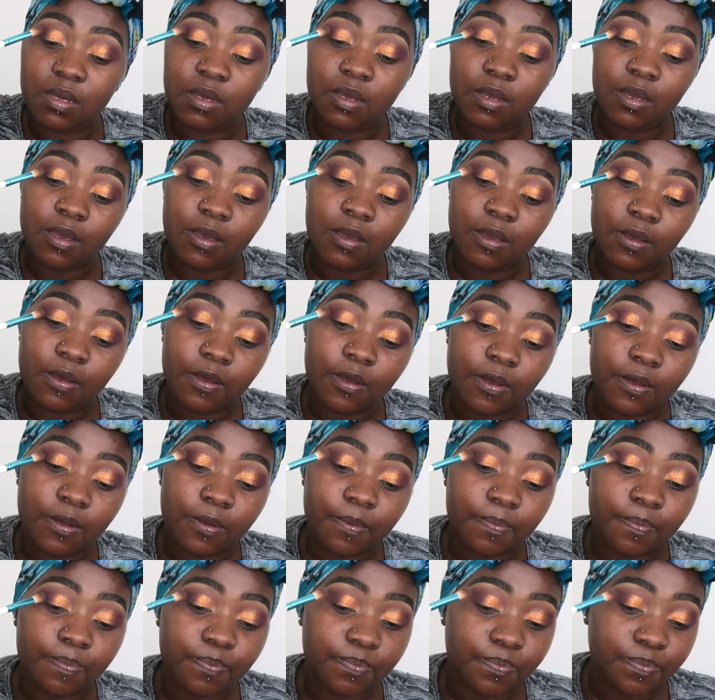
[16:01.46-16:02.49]

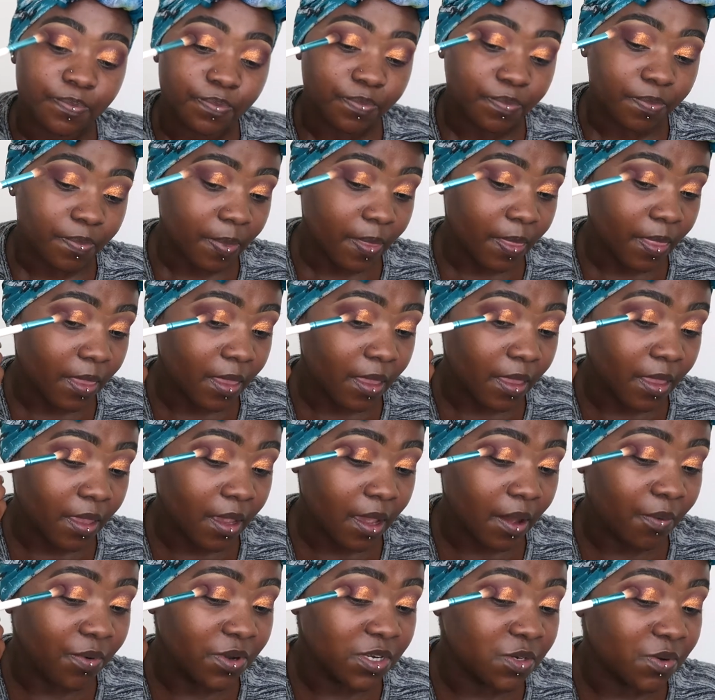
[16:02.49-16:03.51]

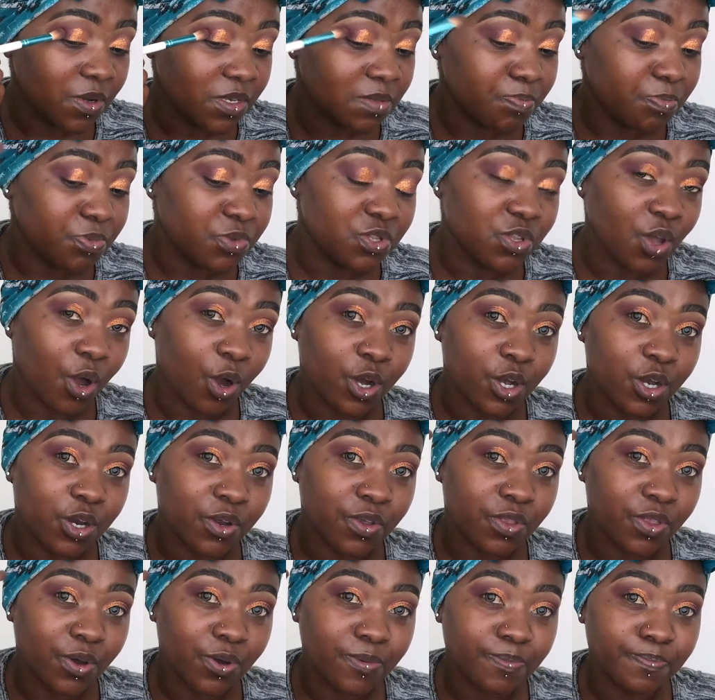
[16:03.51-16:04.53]
I wish it was darker
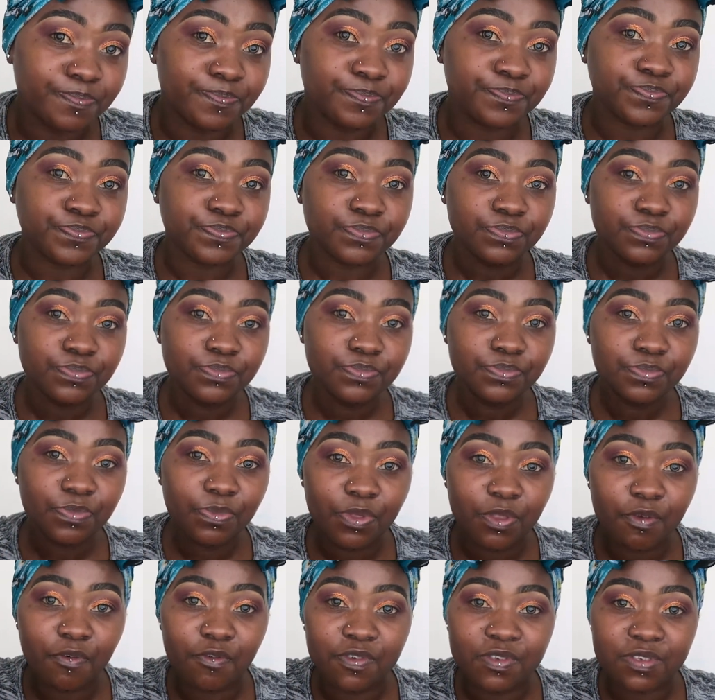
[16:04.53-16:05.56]
though.
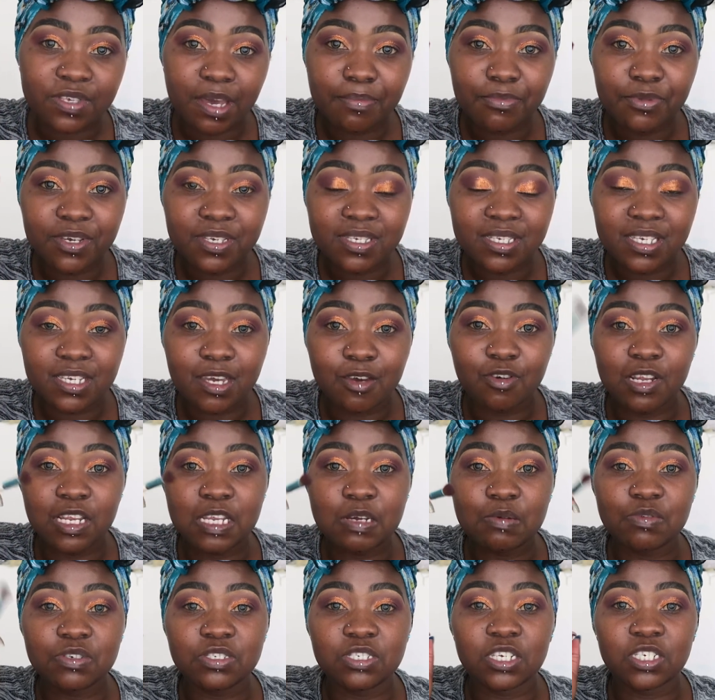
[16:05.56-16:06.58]
For some reason, I
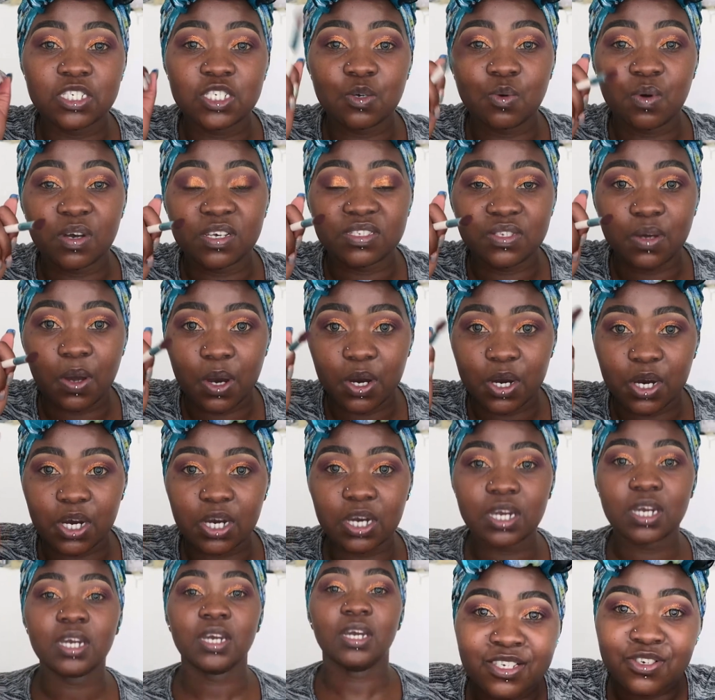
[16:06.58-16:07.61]
really wish that she was darker.
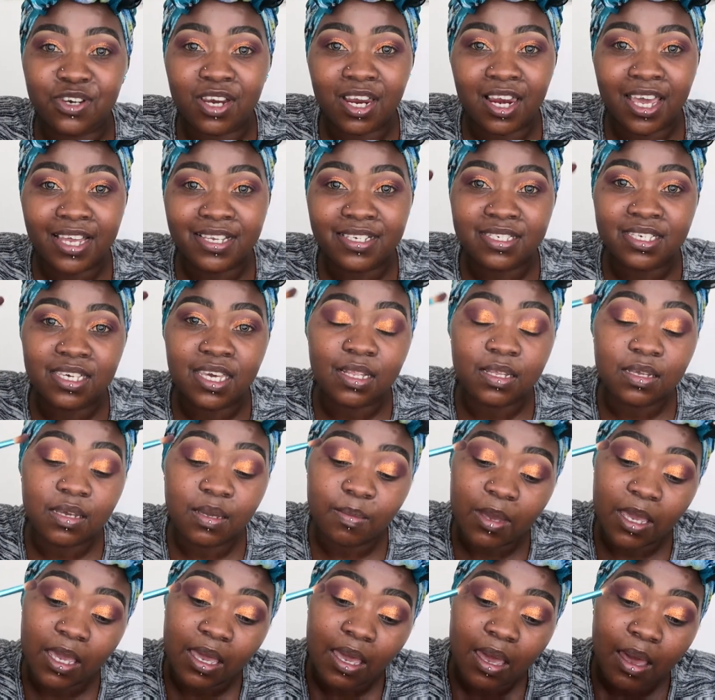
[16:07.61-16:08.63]
The picture light is killing
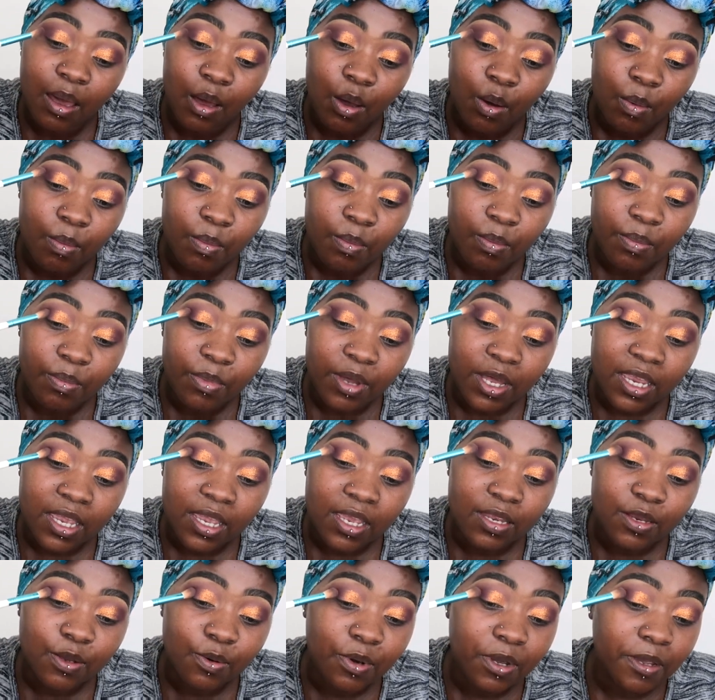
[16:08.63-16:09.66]
me, but
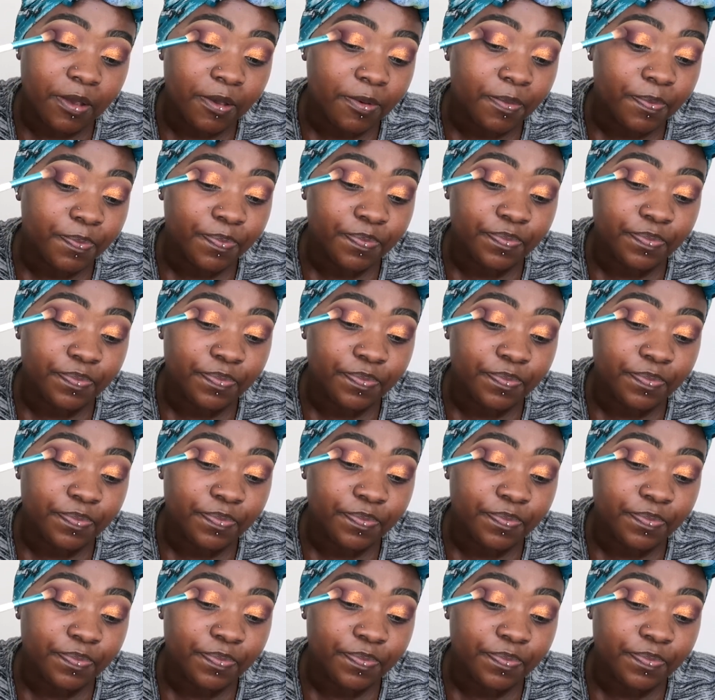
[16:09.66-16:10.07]
anyway.